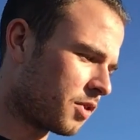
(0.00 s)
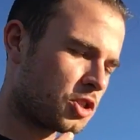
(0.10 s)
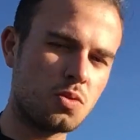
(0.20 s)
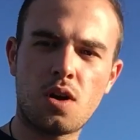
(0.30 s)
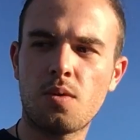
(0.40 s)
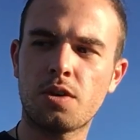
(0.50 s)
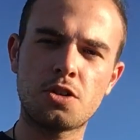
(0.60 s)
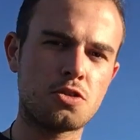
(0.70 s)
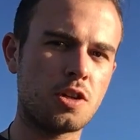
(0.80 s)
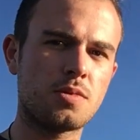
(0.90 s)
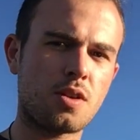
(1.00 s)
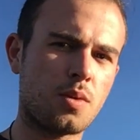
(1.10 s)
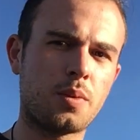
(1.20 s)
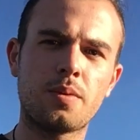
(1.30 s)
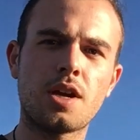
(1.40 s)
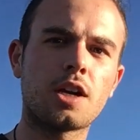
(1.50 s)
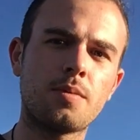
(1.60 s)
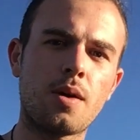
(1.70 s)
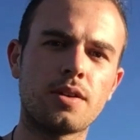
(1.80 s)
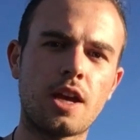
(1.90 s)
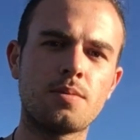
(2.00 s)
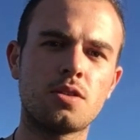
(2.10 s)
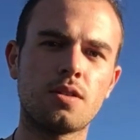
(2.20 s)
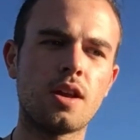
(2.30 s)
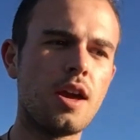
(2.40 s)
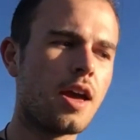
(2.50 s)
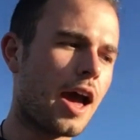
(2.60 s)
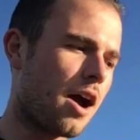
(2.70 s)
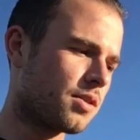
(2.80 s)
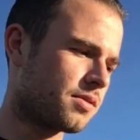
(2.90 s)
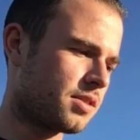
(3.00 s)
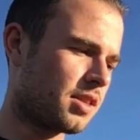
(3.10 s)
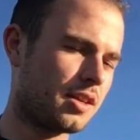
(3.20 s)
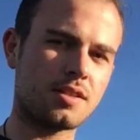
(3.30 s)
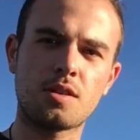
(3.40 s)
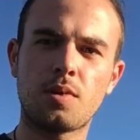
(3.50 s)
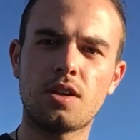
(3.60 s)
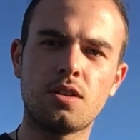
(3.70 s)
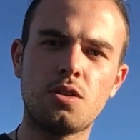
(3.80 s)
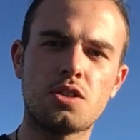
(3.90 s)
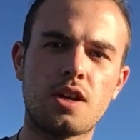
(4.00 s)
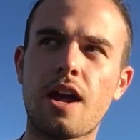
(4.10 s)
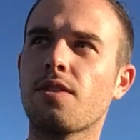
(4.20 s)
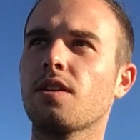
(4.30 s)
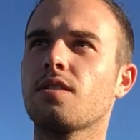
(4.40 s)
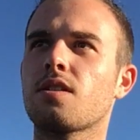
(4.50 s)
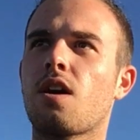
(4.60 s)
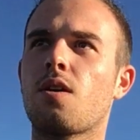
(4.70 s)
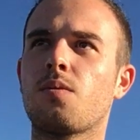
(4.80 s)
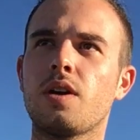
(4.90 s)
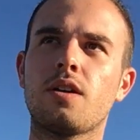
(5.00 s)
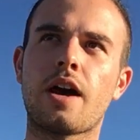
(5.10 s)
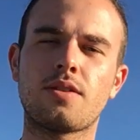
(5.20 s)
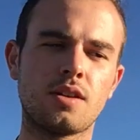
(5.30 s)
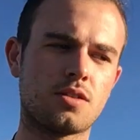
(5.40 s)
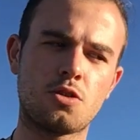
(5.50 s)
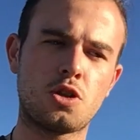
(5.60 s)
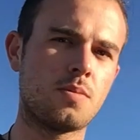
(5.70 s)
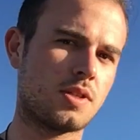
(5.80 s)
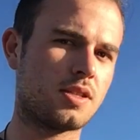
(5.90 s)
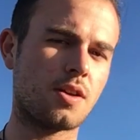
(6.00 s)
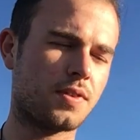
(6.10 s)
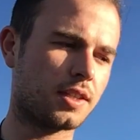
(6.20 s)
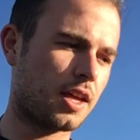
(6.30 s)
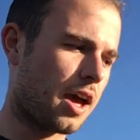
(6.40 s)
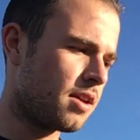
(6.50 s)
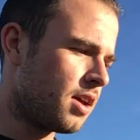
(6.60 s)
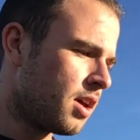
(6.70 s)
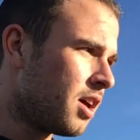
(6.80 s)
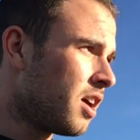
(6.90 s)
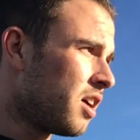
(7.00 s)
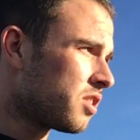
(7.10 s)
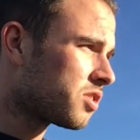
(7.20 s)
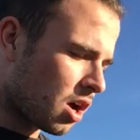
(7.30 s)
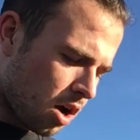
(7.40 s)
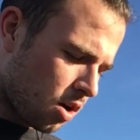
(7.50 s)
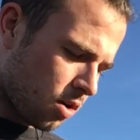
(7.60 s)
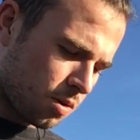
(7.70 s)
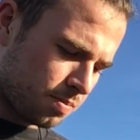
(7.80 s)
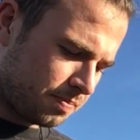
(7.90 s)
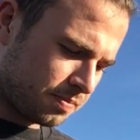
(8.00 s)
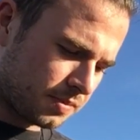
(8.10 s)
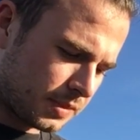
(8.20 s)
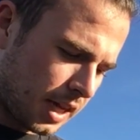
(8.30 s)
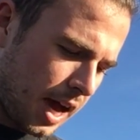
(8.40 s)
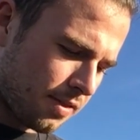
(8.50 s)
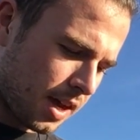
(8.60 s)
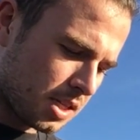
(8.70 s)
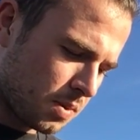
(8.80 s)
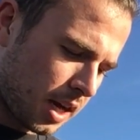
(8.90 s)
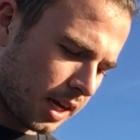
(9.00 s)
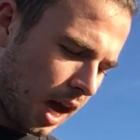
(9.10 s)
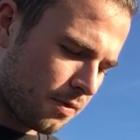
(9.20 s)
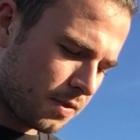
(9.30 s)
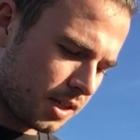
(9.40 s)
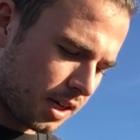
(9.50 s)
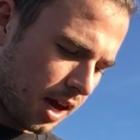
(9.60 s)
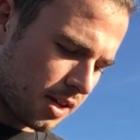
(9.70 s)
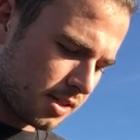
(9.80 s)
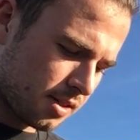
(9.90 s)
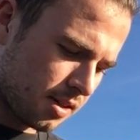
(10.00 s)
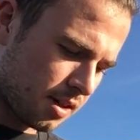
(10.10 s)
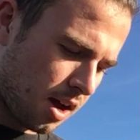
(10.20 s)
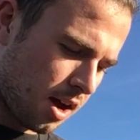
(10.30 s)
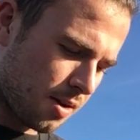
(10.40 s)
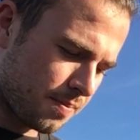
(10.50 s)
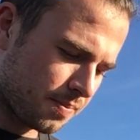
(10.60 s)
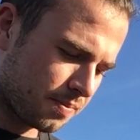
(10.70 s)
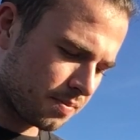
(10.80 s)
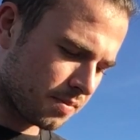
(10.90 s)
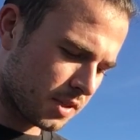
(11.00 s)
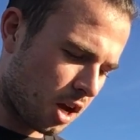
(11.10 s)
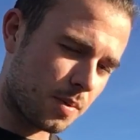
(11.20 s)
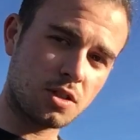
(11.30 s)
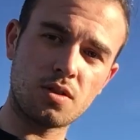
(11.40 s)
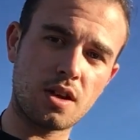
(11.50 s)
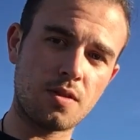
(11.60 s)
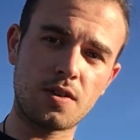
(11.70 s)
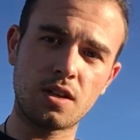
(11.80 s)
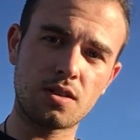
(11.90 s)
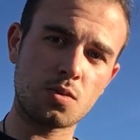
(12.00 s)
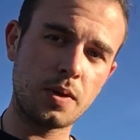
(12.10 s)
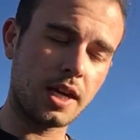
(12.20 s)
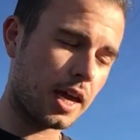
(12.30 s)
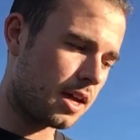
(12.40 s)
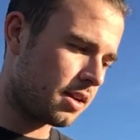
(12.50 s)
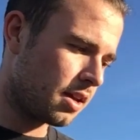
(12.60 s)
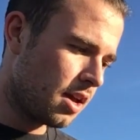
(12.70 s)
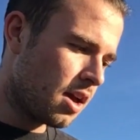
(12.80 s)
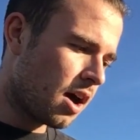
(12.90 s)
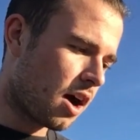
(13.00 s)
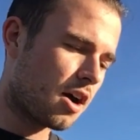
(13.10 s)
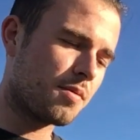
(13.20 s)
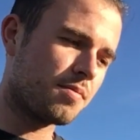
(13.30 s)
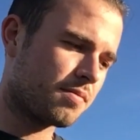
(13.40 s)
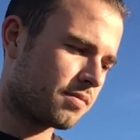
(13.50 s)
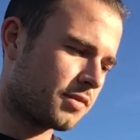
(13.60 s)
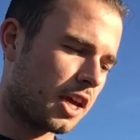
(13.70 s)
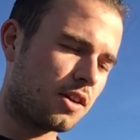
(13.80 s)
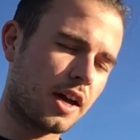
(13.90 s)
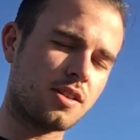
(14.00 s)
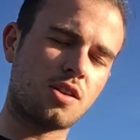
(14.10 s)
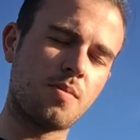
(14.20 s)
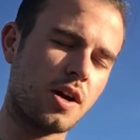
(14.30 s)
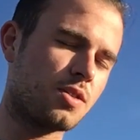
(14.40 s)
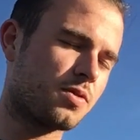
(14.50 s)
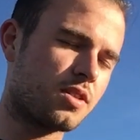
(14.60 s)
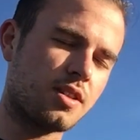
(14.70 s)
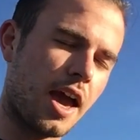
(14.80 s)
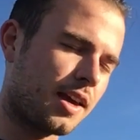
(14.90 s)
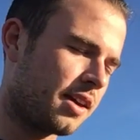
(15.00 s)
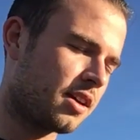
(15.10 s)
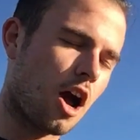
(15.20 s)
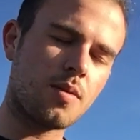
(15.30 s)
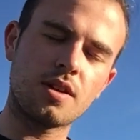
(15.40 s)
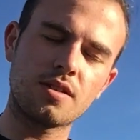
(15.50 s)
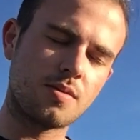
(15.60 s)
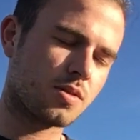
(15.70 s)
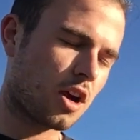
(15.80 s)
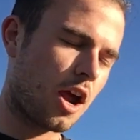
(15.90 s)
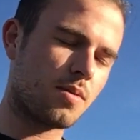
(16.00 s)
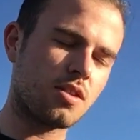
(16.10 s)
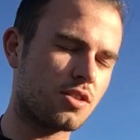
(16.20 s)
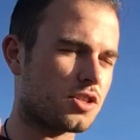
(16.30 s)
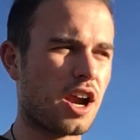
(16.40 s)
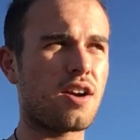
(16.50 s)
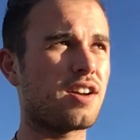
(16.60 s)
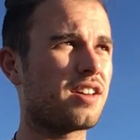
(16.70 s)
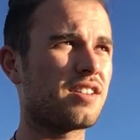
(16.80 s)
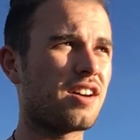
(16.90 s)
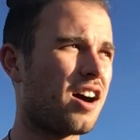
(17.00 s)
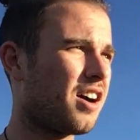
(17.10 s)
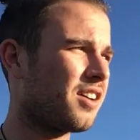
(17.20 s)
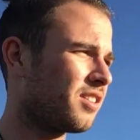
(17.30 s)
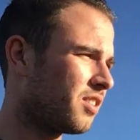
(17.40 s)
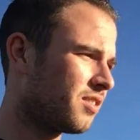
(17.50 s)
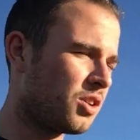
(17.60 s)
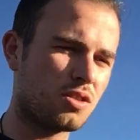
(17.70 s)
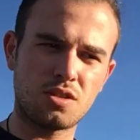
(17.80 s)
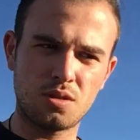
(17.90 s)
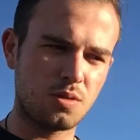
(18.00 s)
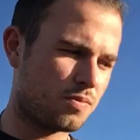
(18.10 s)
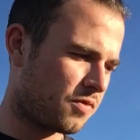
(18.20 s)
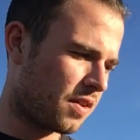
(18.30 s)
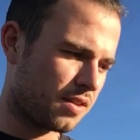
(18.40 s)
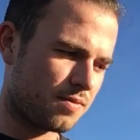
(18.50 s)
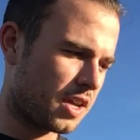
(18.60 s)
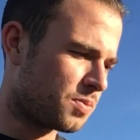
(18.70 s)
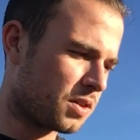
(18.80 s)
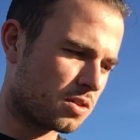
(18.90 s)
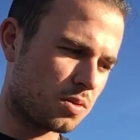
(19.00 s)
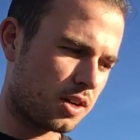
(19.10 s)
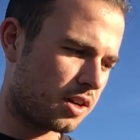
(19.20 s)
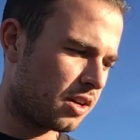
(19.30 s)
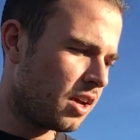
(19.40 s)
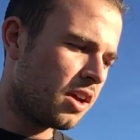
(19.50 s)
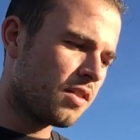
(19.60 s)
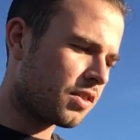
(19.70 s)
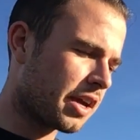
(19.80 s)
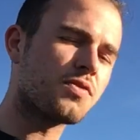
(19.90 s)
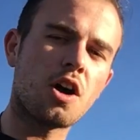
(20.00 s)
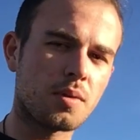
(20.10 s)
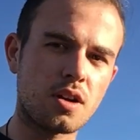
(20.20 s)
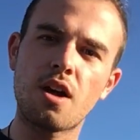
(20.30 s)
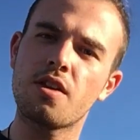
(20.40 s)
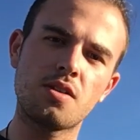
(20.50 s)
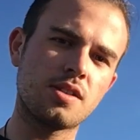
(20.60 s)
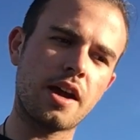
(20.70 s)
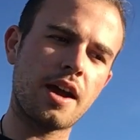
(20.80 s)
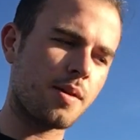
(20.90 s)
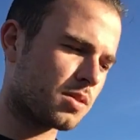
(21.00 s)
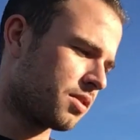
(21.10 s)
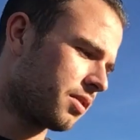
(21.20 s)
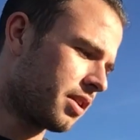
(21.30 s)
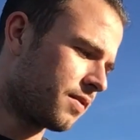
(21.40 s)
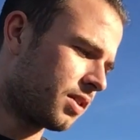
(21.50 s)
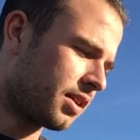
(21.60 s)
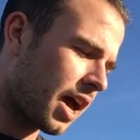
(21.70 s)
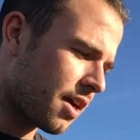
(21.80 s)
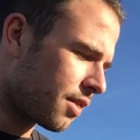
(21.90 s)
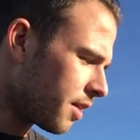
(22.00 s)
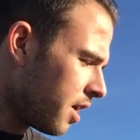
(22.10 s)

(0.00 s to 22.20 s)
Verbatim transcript: what you want, what your dreams are. What we were talking about with Neptune, how things could be an illusion and how things are real, how things are dreams and stuff like that. So yeah, that's what I got for you guys. I'll be doing another video this weekend. Thank you guys so much for liking, commenting, subscribing, sharing, YouTube, Facebook, Twitter. If you guys follow me on all those, I absolutely love you to death.